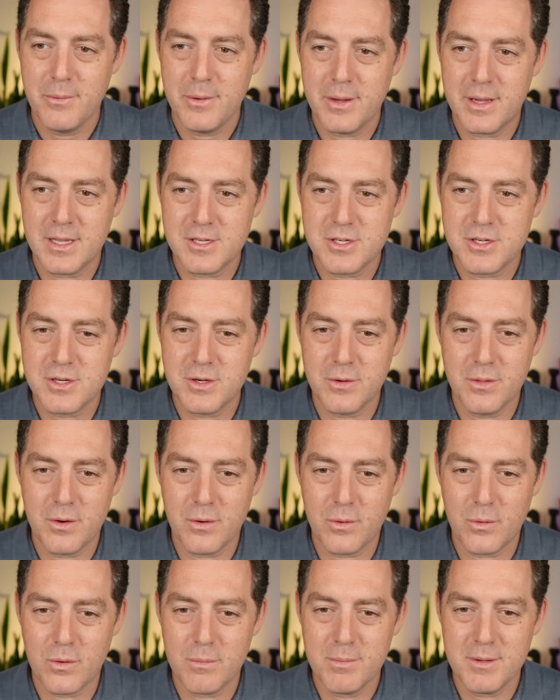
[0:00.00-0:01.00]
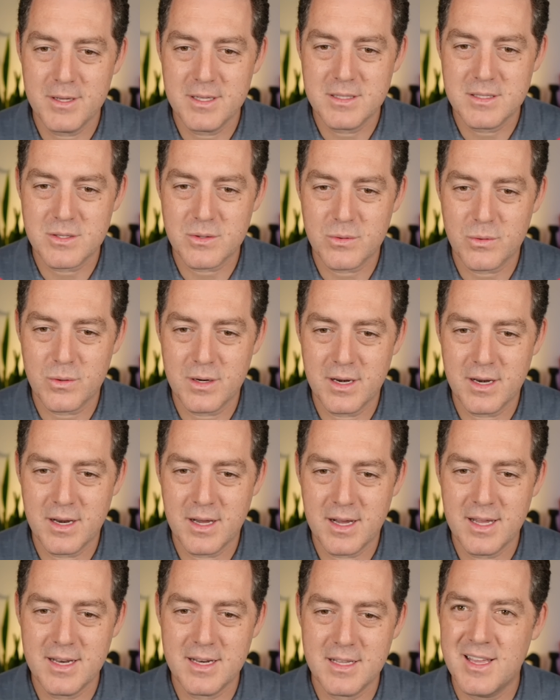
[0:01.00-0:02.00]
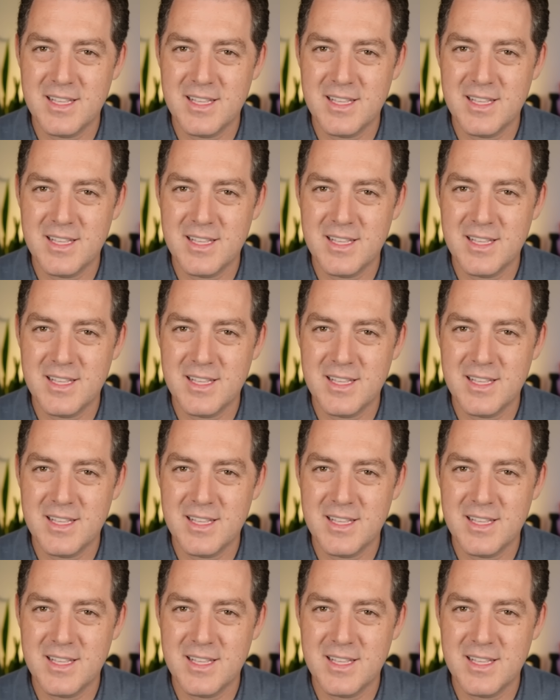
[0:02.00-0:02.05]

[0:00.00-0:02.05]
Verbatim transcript: We can show the orbits or not.